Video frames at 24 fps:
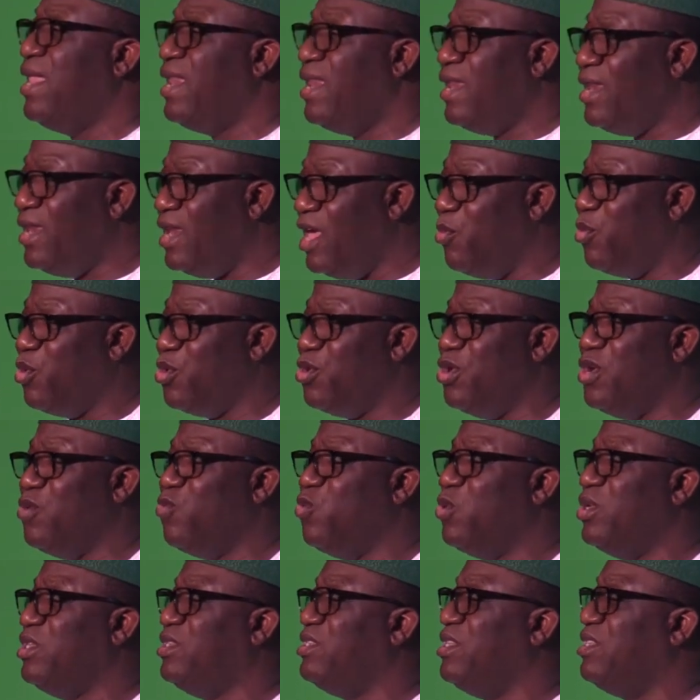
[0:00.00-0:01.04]

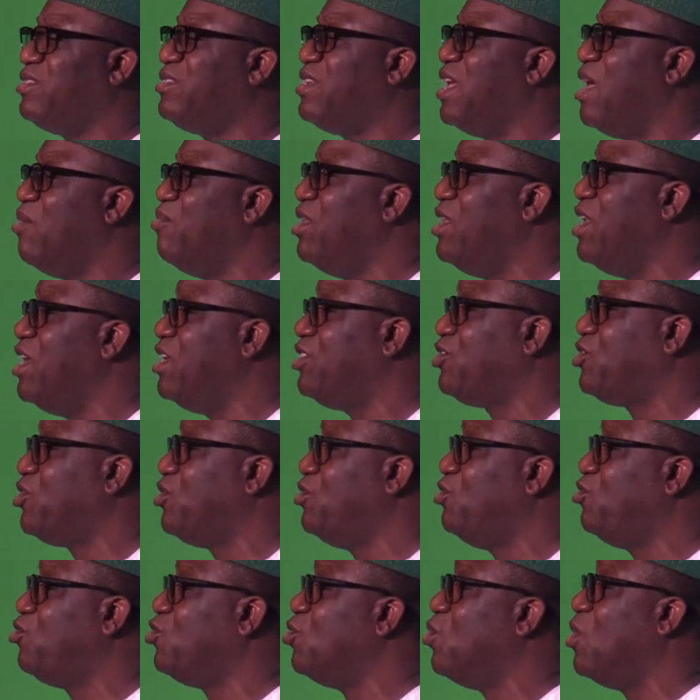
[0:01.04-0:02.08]
laboring with
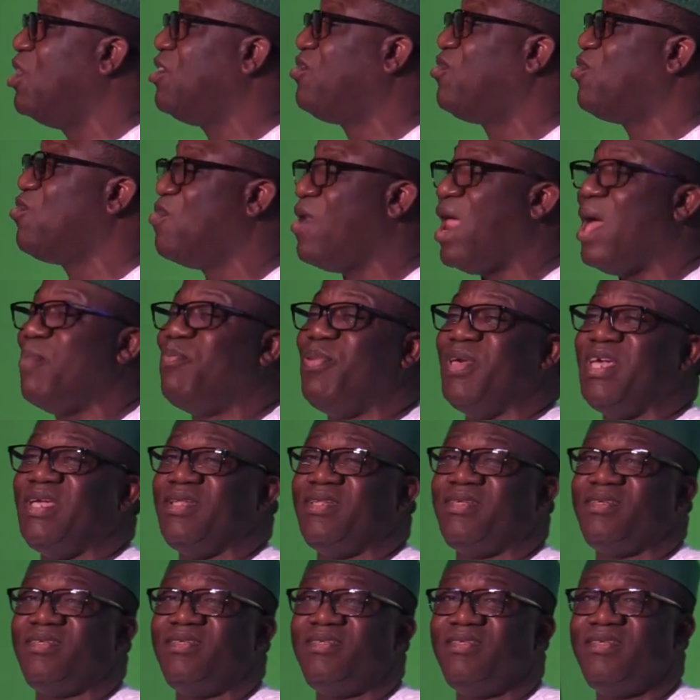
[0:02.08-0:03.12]
determination towards rapid
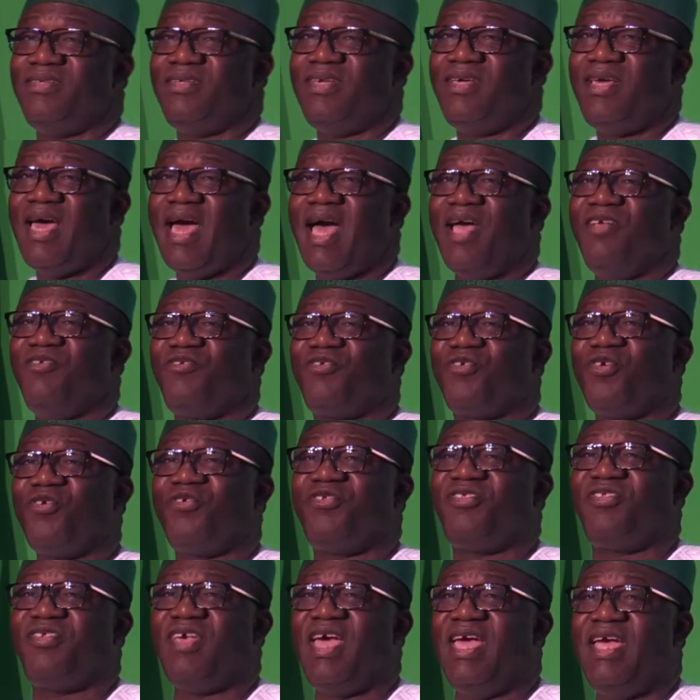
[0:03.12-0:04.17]
and
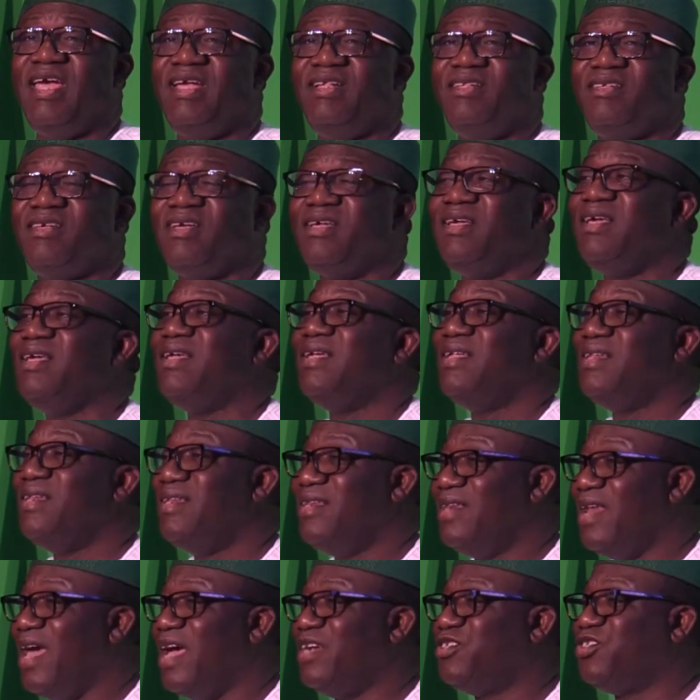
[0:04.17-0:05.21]
sustained
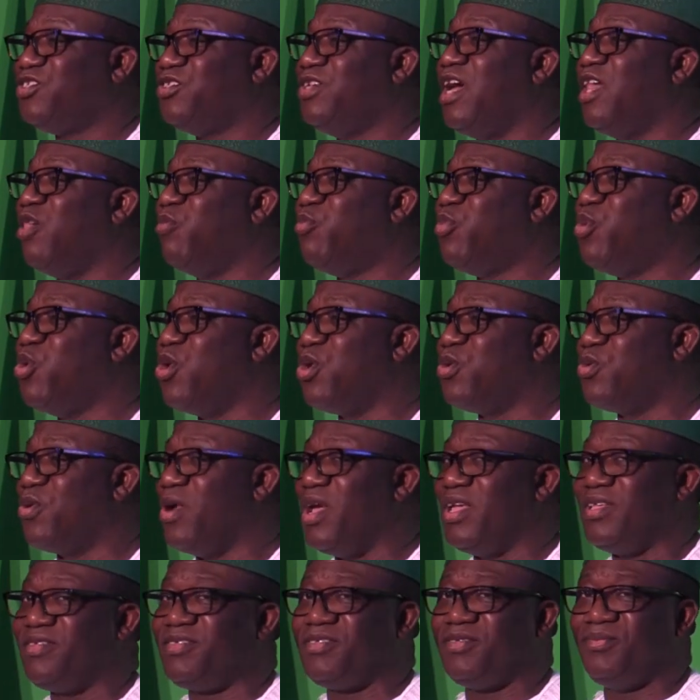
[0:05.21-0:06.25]
national
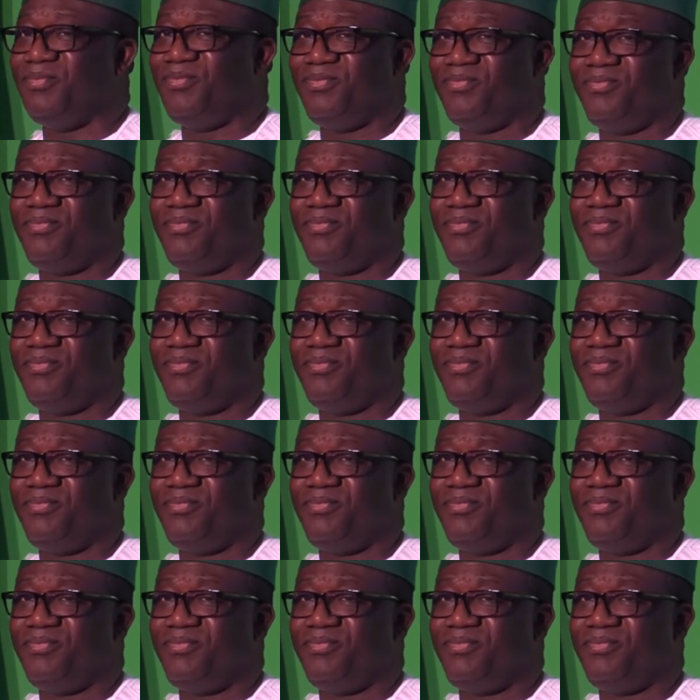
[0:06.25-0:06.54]
progress.